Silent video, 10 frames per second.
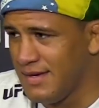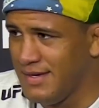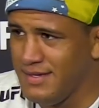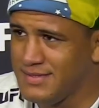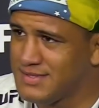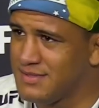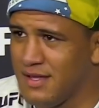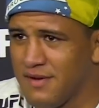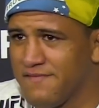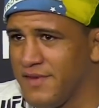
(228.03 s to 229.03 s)
He a
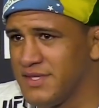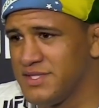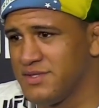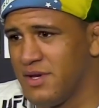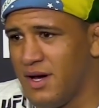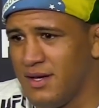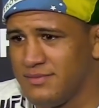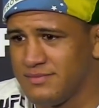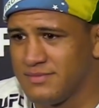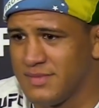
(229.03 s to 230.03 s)
lot of things. He's not
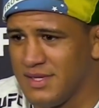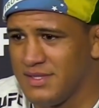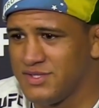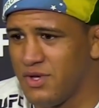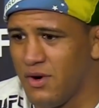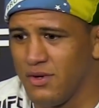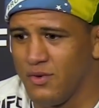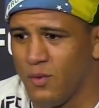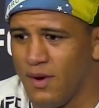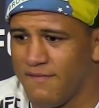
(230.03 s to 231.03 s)
he's not only
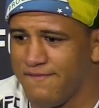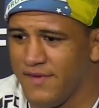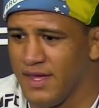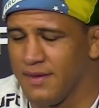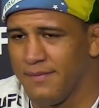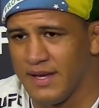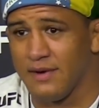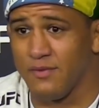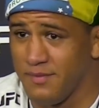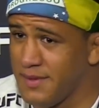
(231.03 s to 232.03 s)
one thing, but I
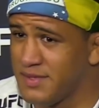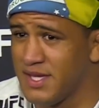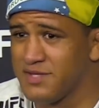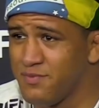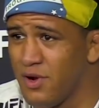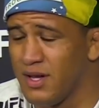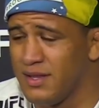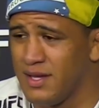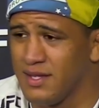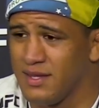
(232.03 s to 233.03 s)
remember that spot.
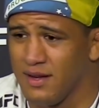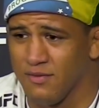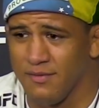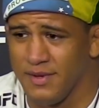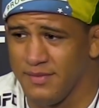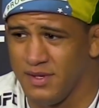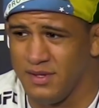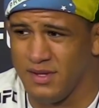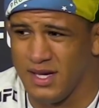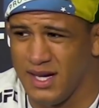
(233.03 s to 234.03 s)
Like I
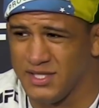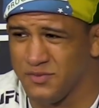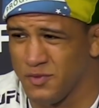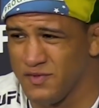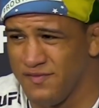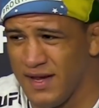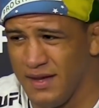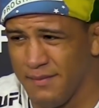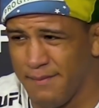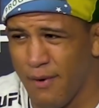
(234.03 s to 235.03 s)
remember I supposed
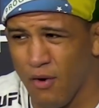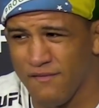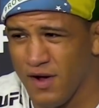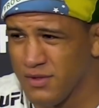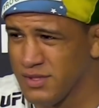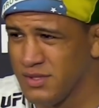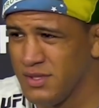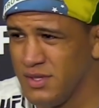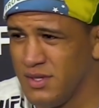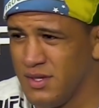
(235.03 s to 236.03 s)
fight Paul Felder,
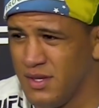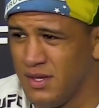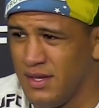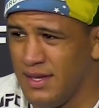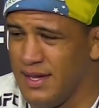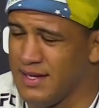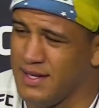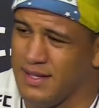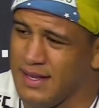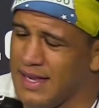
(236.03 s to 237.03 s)
and
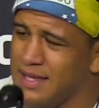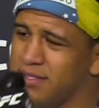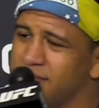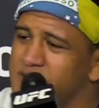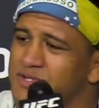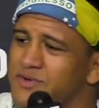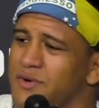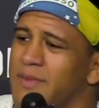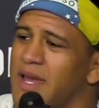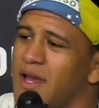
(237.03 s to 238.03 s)
I, I had the surgery
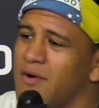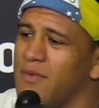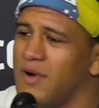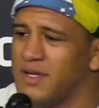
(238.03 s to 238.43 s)
on my elbow.